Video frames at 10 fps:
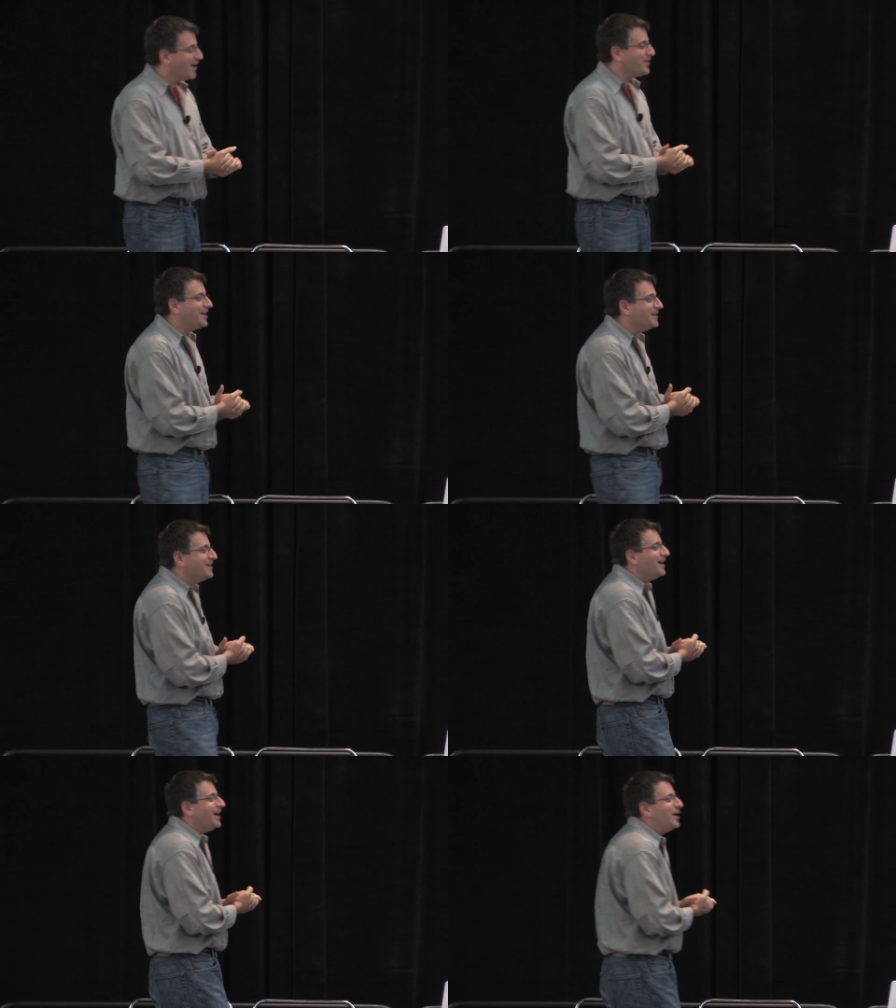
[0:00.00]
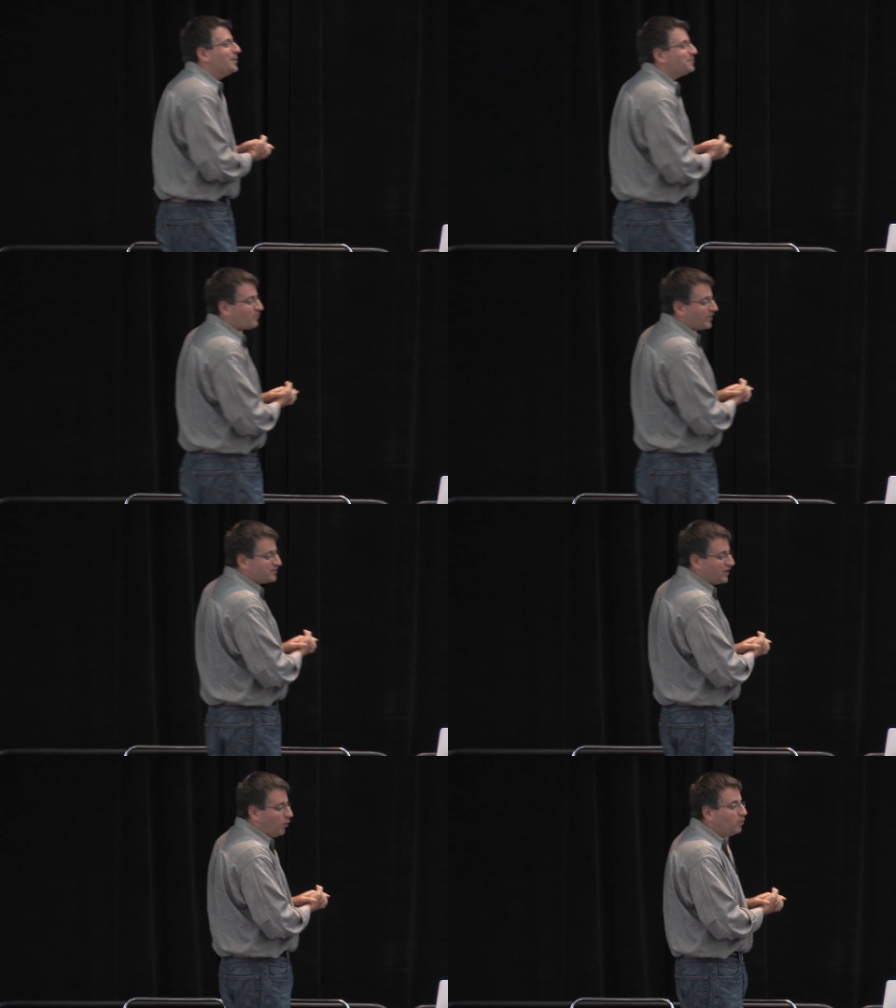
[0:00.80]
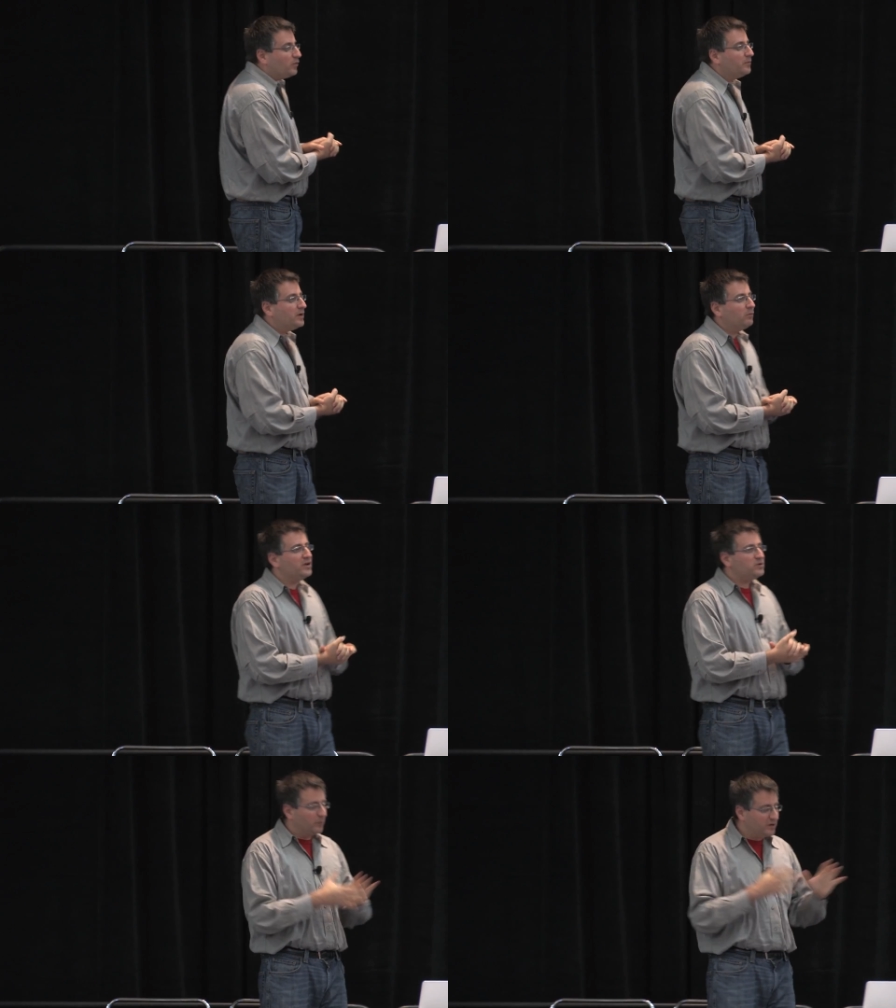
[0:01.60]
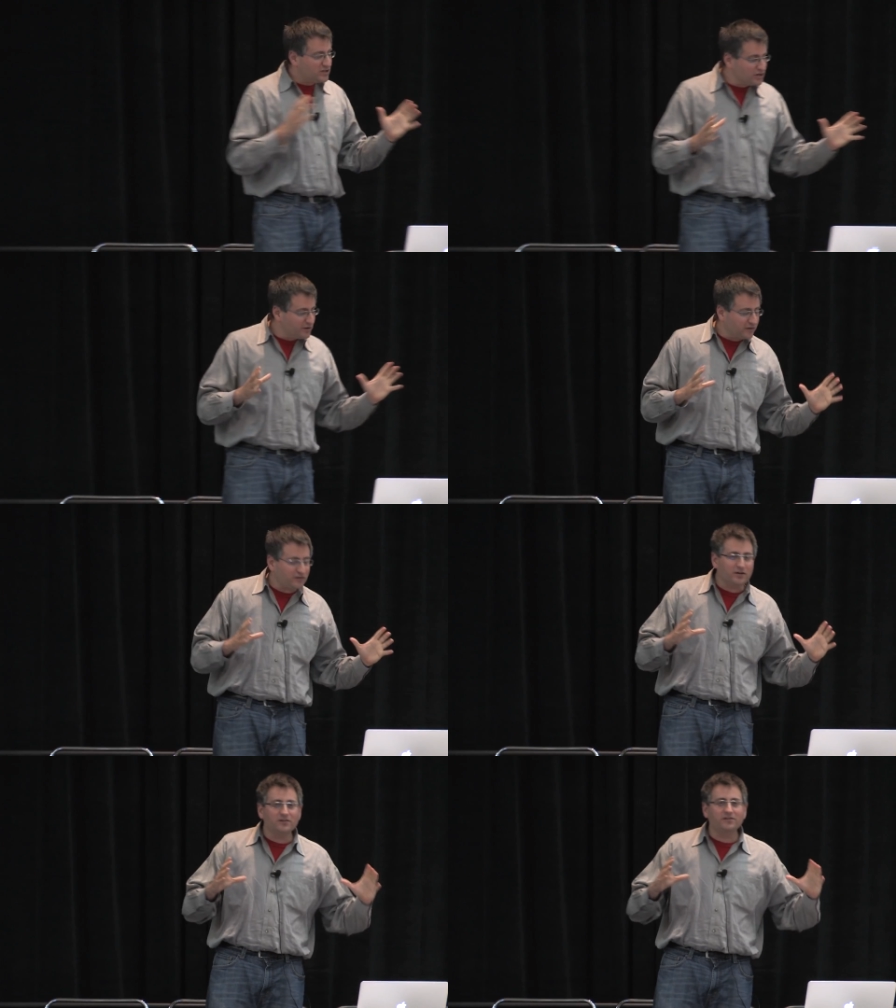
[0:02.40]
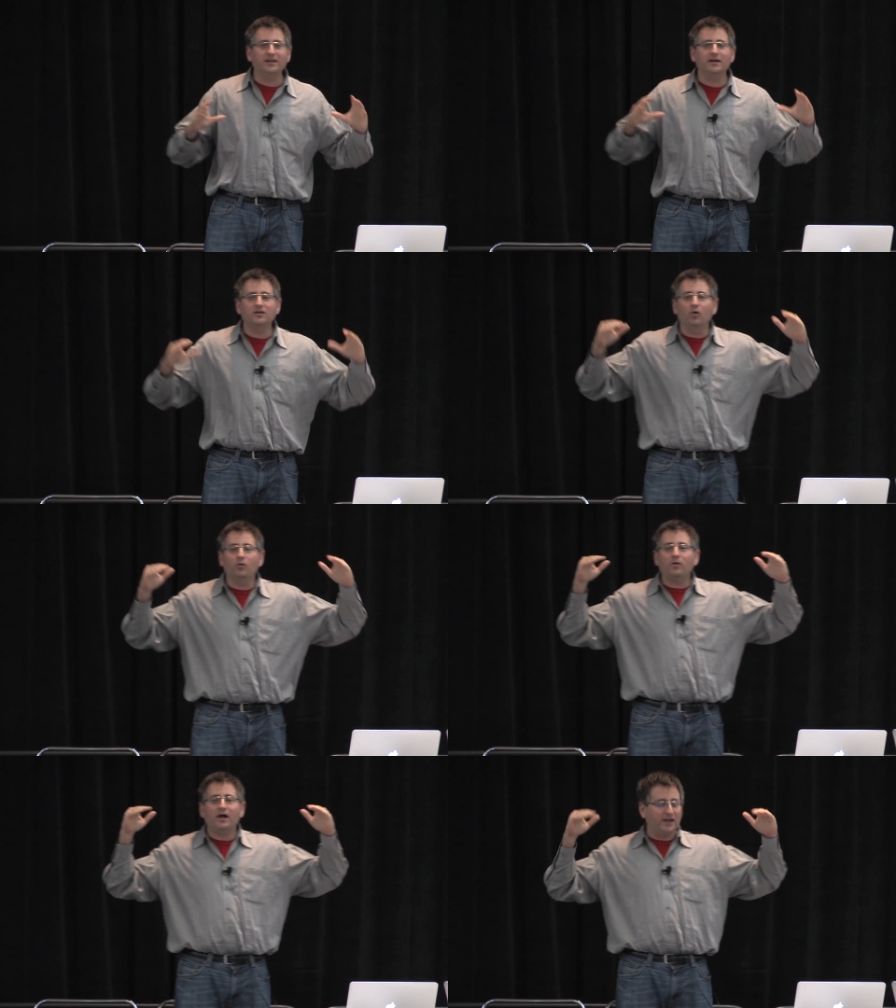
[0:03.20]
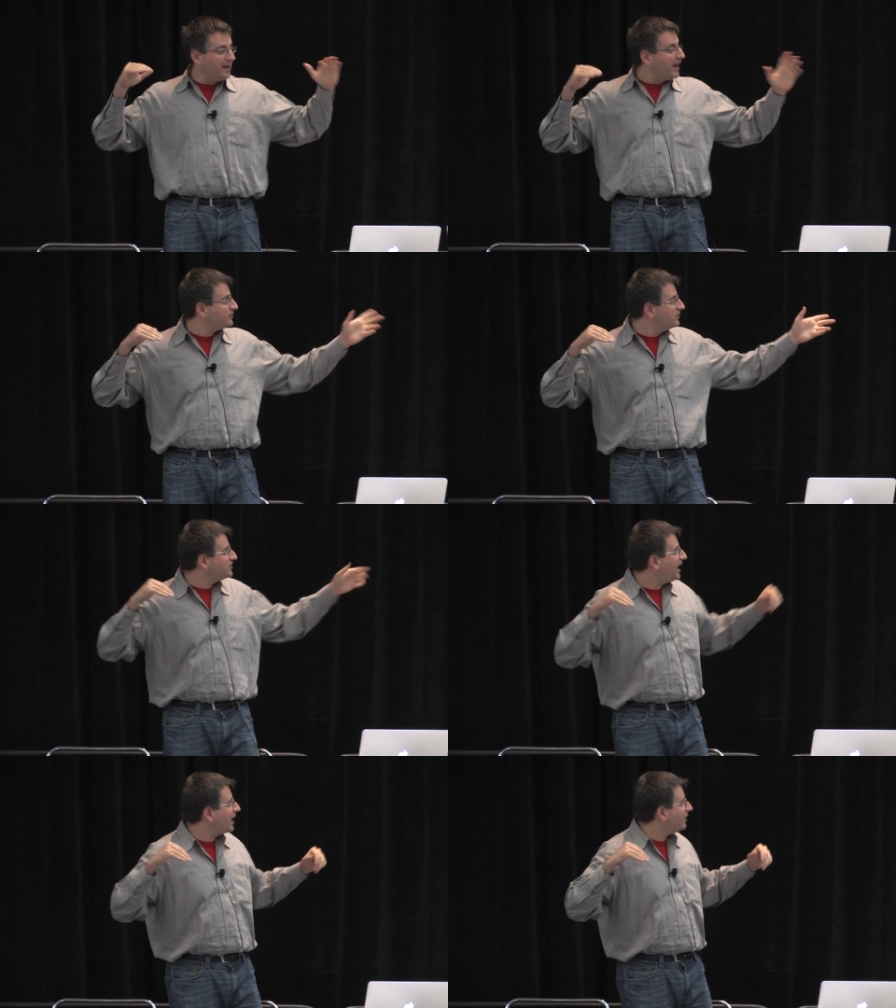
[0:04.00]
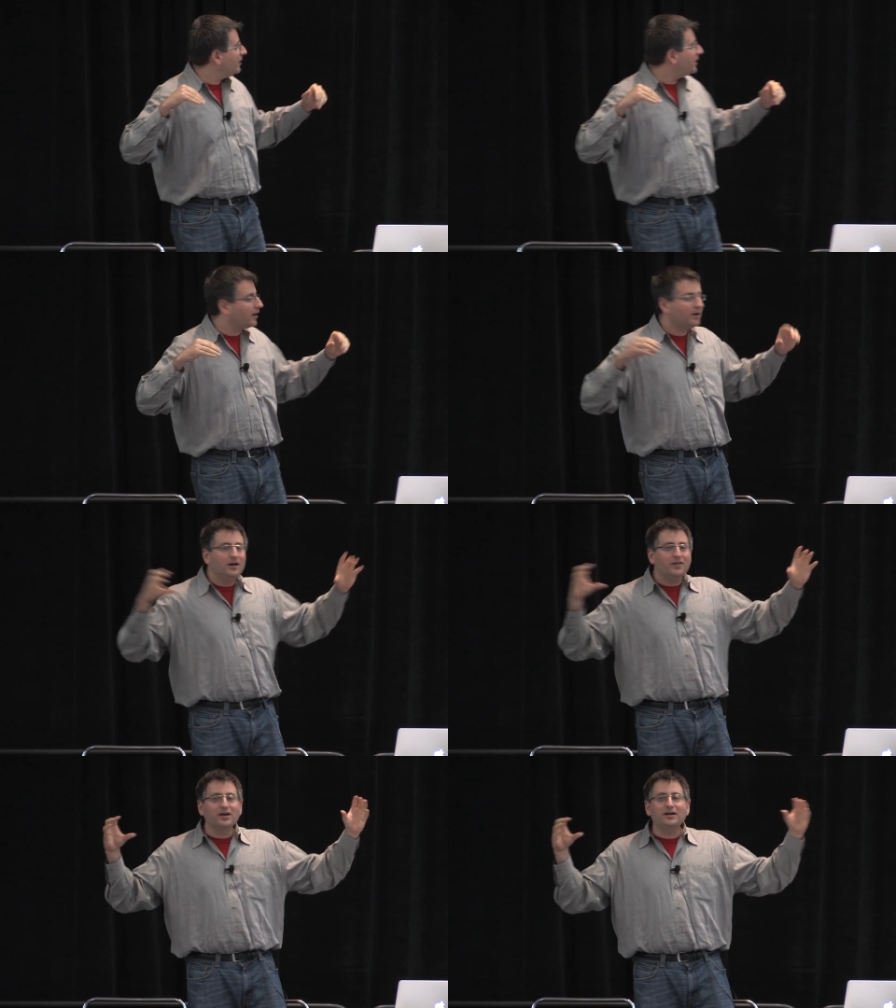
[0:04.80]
All right. Um, so when we, when, we, when we do this, you can see that, you know, as in the diagram there, the